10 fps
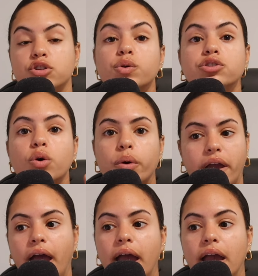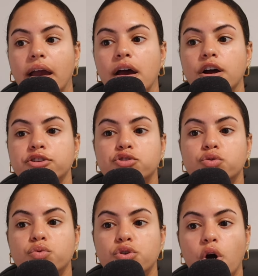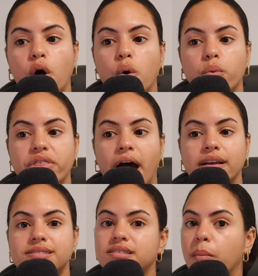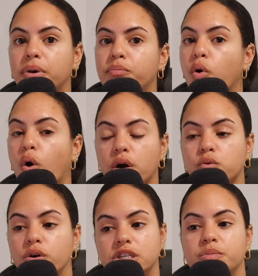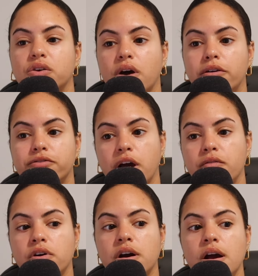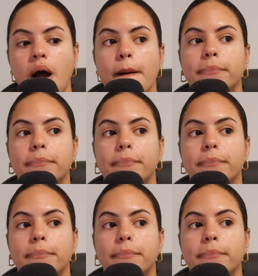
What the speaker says: So it's okay to know that some people aren't going to be around forever,